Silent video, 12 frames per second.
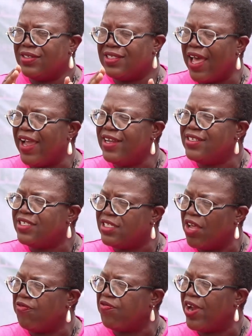signed
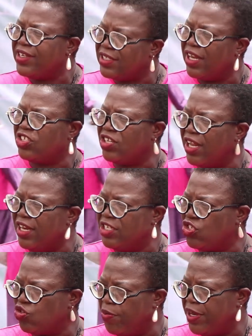several international
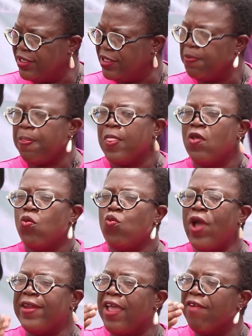instruments
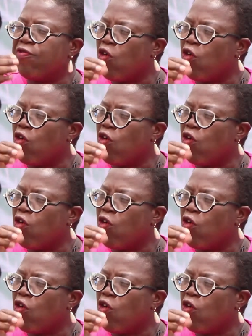where they have